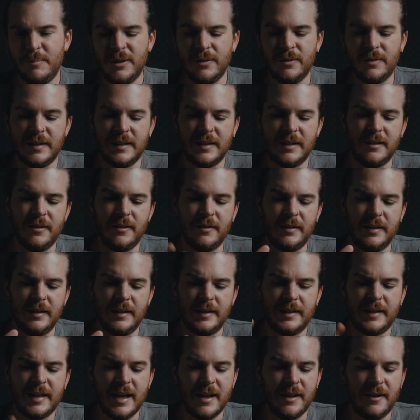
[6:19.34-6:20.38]
using it on a
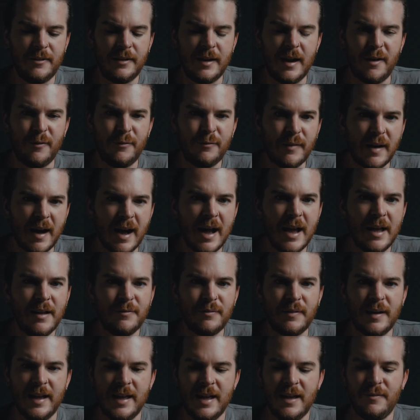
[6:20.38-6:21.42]
Canon R5.
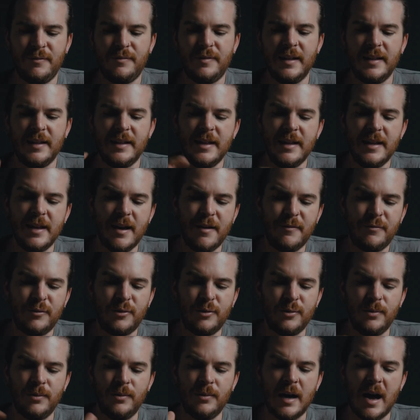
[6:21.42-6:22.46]
I have the EF
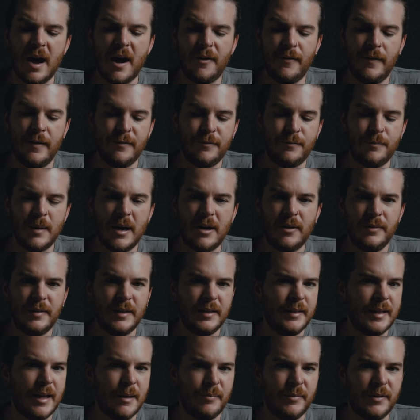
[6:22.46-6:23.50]
to RF mount
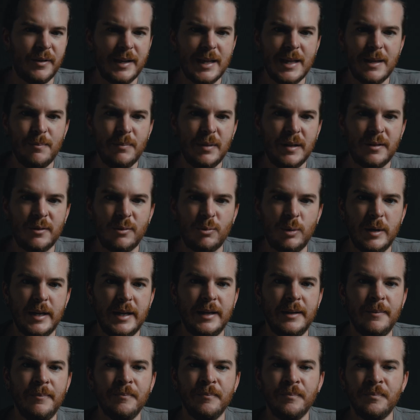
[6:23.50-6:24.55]
adapter in
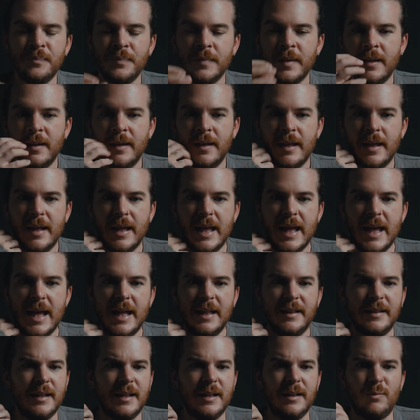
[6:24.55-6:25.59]
between,
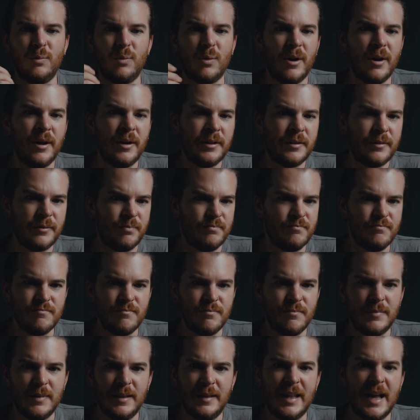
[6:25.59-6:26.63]
and it worked
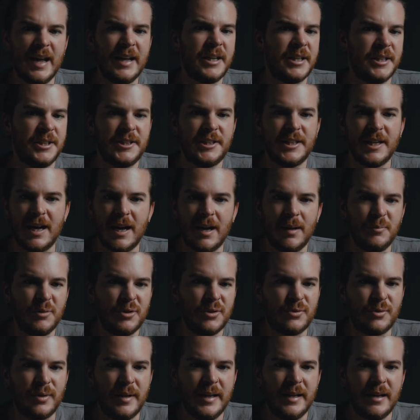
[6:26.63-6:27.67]
like a charm
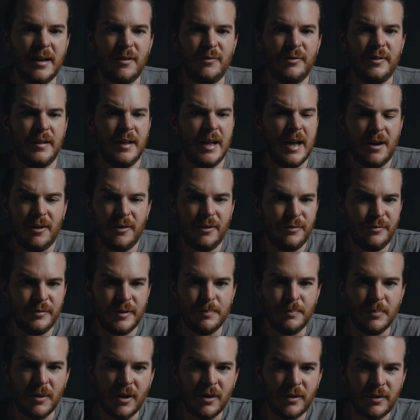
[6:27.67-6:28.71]
straight out of the
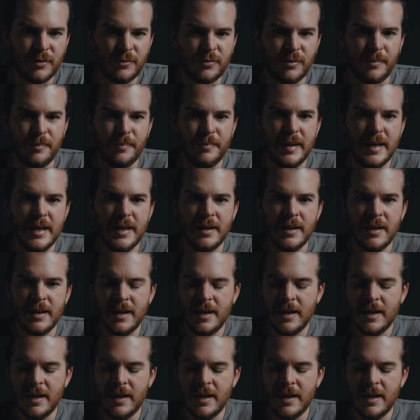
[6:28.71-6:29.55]
box for me.